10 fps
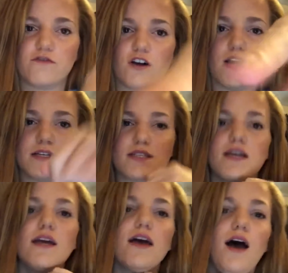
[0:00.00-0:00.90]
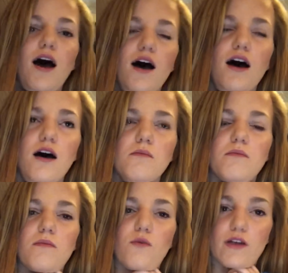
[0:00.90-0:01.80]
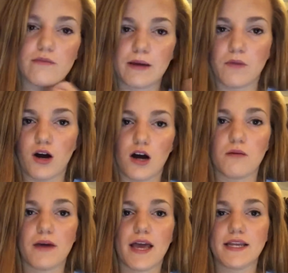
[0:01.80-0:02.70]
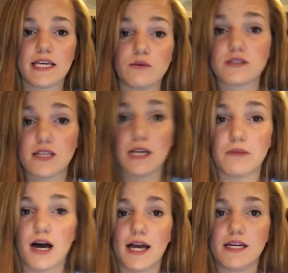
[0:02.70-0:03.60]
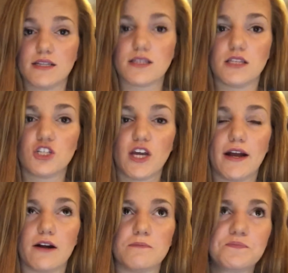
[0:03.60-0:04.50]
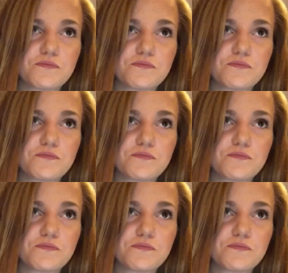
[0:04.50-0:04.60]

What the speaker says: front with my mom, and he was sitting behind us in the chair.